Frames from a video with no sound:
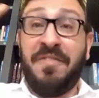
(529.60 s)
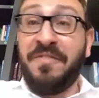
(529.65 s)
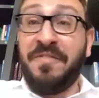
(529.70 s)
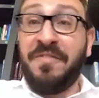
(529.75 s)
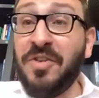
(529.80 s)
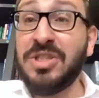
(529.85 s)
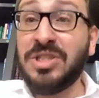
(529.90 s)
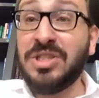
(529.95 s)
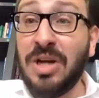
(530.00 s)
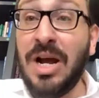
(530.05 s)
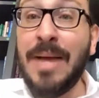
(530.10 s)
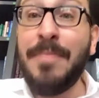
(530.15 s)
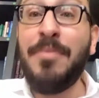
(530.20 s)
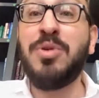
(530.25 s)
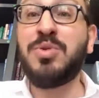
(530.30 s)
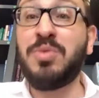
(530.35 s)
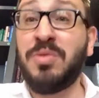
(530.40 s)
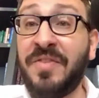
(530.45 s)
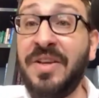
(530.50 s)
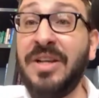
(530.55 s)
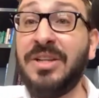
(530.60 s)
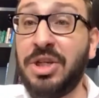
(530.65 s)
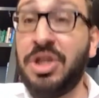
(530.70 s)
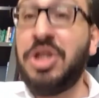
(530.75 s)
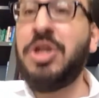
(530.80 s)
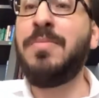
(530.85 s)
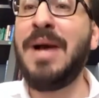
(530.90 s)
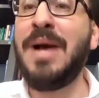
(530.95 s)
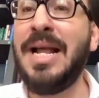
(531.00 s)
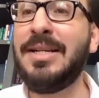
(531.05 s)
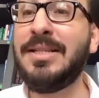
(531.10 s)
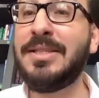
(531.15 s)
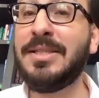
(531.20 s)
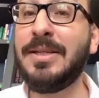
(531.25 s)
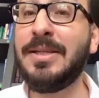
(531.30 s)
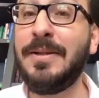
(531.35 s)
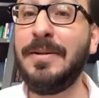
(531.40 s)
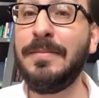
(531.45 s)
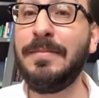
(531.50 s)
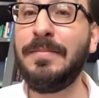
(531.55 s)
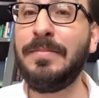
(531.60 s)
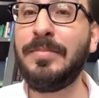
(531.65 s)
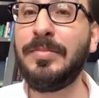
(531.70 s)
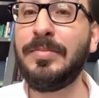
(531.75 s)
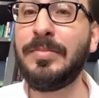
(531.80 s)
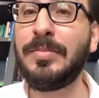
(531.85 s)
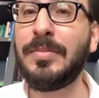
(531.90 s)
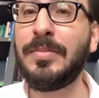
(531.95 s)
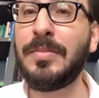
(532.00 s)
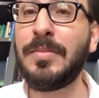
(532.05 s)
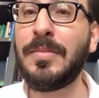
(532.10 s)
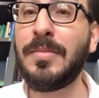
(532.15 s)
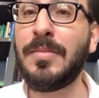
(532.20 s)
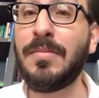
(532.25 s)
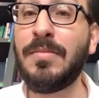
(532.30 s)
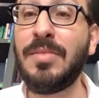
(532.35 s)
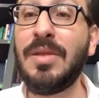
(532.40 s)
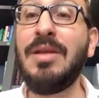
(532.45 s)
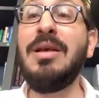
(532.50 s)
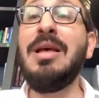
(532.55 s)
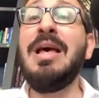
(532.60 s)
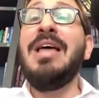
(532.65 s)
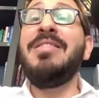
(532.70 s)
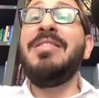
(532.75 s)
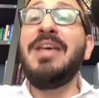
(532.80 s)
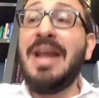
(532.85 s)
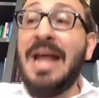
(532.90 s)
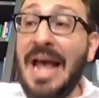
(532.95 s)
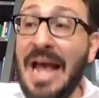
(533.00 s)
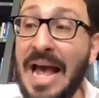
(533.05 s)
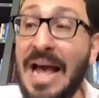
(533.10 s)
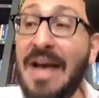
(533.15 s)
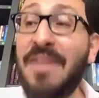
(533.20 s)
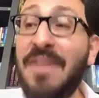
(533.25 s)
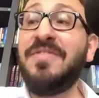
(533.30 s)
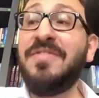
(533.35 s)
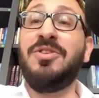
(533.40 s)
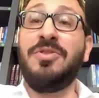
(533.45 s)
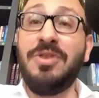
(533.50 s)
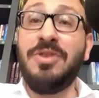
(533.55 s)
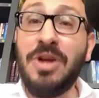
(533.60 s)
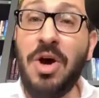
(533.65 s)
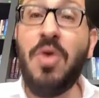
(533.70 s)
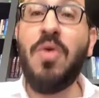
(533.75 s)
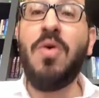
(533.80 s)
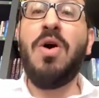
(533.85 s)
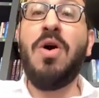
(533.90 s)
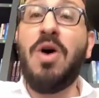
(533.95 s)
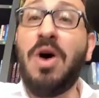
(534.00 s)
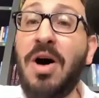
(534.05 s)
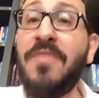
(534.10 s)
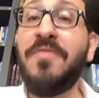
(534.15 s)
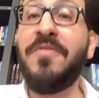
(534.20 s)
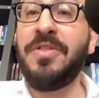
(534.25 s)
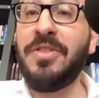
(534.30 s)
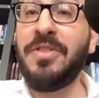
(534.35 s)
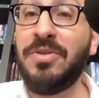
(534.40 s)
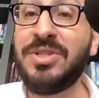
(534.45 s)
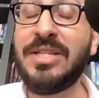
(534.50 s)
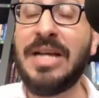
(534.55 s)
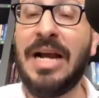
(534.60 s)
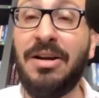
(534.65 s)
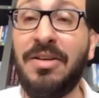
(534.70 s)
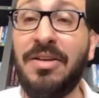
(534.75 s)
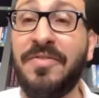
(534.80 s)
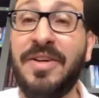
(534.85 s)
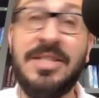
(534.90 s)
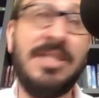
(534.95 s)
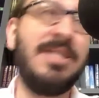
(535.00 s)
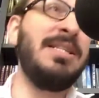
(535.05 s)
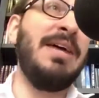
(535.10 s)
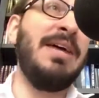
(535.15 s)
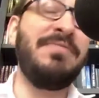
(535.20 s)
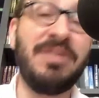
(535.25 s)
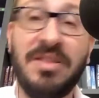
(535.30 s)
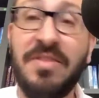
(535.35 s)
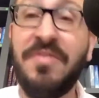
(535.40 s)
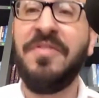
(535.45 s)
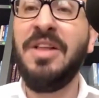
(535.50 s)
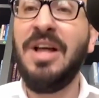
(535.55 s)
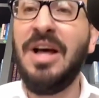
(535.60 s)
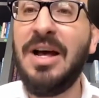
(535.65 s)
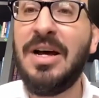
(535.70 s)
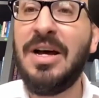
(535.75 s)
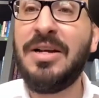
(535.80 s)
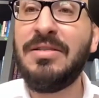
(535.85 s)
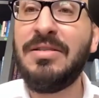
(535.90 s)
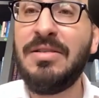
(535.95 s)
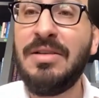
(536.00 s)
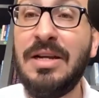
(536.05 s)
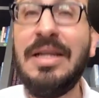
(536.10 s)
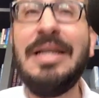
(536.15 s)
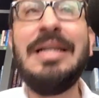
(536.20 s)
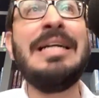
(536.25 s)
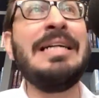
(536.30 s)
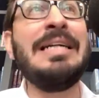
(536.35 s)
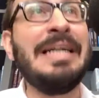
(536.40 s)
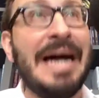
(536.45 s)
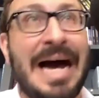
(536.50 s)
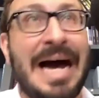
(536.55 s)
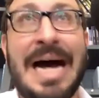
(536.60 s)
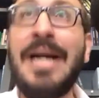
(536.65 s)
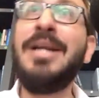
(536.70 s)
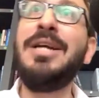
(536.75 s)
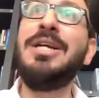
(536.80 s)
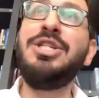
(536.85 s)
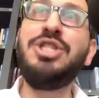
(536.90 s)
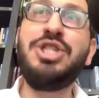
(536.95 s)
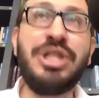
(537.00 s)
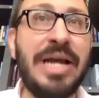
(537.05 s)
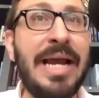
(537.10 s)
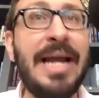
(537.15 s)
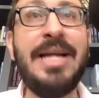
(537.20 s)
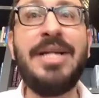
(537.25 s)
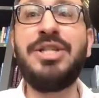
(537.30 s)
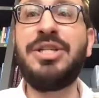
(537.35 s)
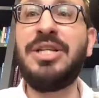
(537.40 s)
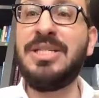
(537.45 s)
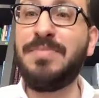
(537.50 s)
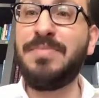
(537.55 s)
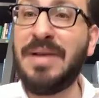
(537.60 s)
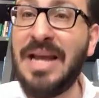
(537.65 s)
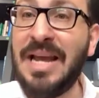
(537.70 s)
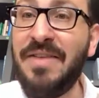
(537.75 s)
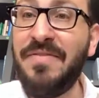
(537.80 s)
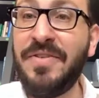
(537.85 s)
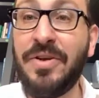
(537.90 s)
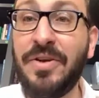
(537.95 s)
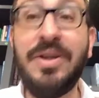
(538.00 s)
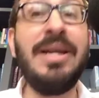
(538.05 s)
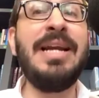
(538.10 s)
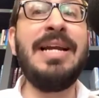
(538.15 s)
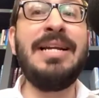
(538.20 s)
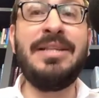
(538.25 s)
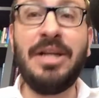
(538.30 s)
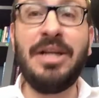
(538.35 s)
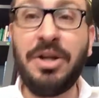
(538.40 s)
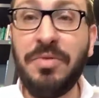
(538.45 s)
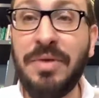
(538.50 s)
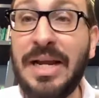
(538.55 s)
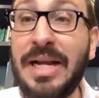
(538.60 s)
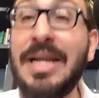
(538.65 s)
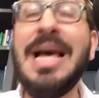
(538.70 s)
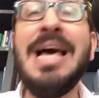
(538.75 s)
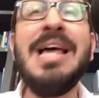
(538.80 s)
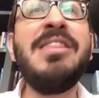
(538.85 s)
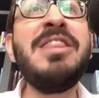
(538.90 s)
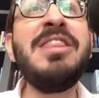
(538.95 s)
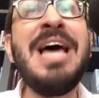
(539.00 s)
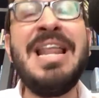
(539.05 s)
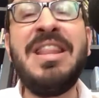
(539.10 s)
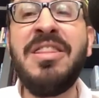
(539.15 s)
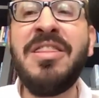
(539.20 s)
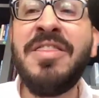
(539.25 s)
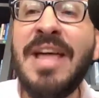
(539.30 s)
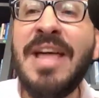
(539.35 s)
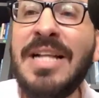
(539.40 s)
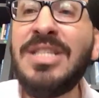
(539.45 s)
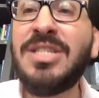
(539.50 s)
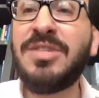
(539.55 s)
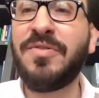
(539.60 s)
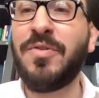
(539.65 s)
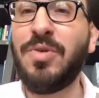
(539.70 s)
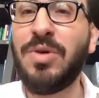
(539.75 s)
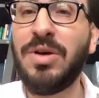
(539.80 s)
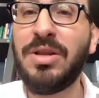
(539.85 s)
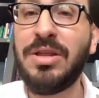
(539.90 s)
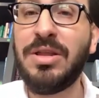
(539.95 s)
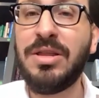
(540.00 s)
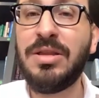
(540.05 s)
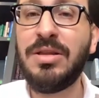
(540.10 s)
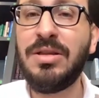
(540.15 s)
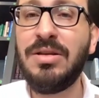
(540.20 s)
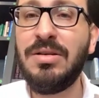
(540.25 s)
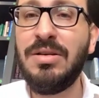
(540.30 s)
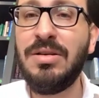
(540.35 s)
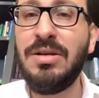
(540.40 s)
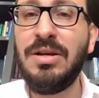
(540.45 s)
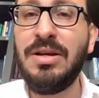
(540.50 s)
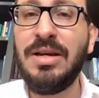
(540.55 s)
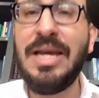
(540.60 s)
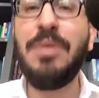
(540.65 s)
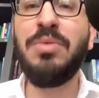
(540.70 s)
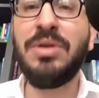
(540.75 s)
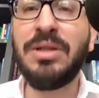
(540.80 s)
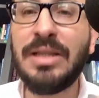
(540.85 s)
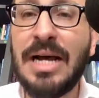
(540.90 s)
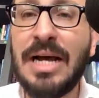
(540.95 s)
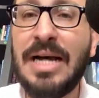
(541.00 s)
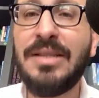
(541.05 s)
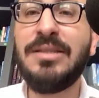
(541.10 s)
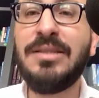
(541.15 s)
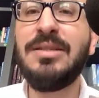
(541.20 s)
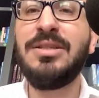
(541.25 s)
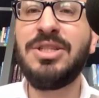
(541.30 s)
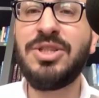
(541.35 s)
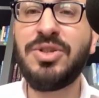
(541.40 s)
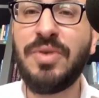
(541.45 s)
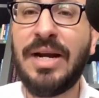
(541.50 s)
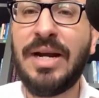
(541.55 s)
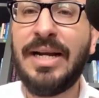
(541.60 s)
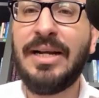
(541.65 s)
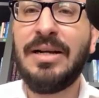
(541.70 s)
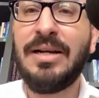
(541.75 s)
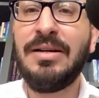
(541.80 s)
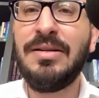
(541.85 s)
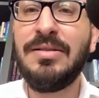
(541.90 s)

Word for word: first time, it was revealed to humanity that after Noah offered those sacrifices after the flood, God changed his behavior. He decreed that thenceforth, he will not strike